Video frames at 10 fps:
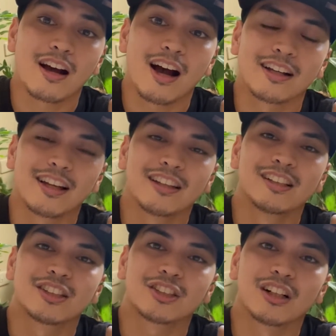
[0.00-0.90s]
again,
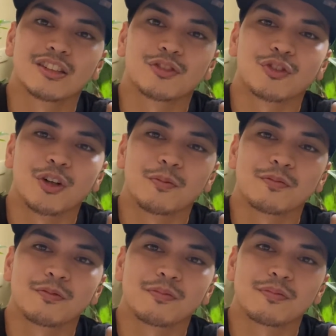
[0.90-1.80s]
this is Charles
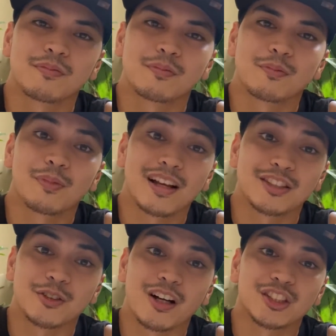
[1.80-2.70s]
from Plant
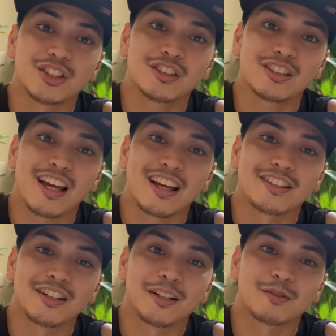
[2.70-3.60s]
Direction, and
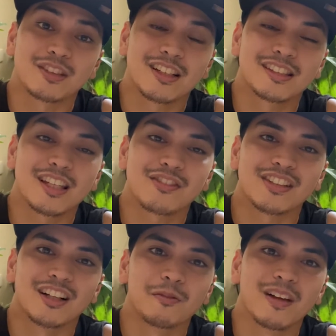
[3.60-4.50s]
stay safe and
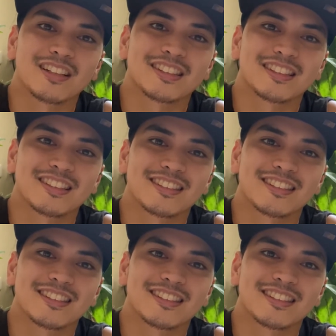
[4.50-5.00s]
God bless.